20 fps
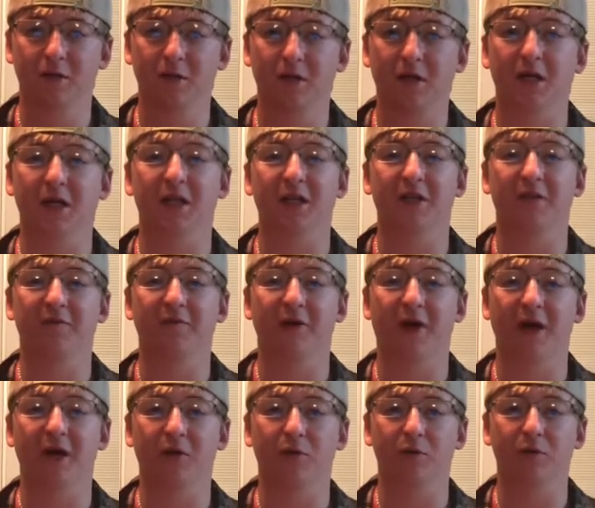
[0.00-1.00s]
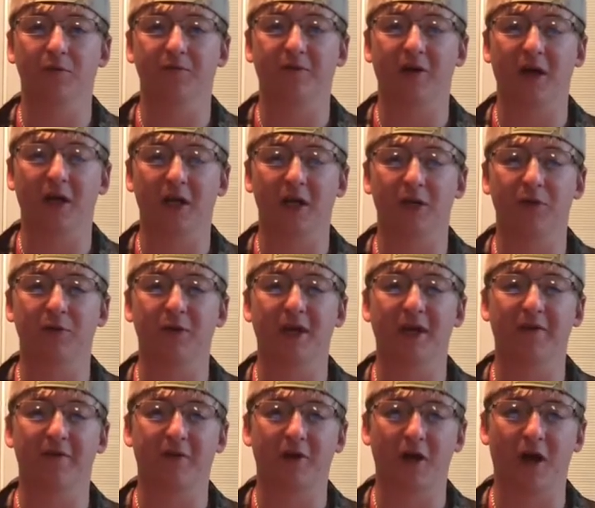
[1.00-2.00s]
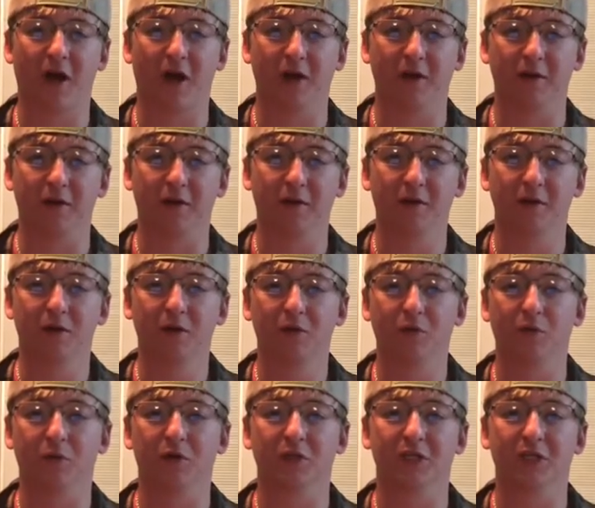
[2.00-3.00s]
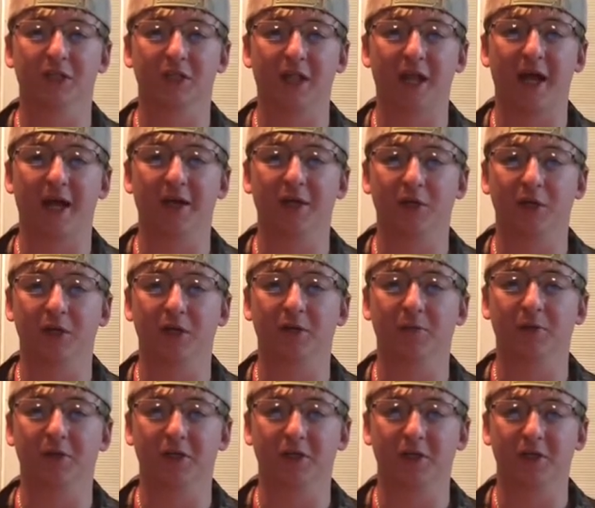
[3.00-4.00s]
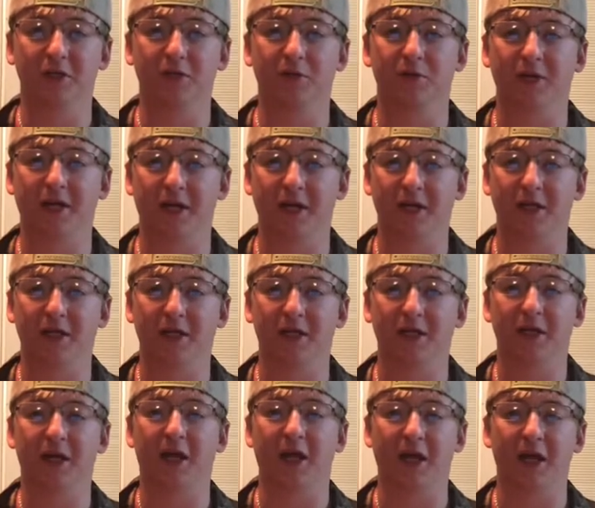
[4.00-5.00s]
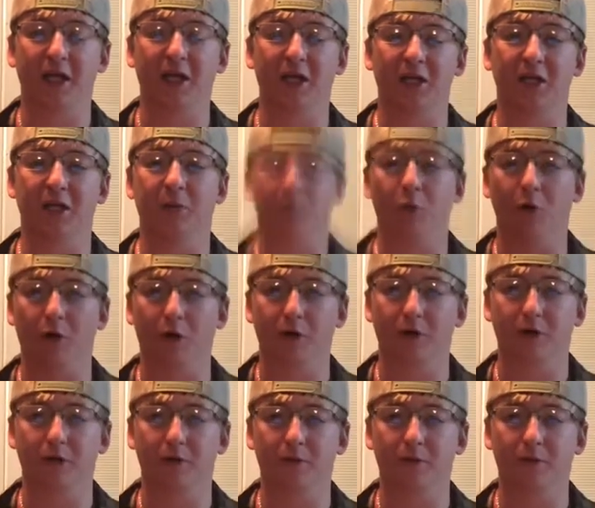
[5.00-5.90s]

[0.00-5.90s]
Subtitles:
and then finally we have cotton, which is light-duty material handling and cleanup work.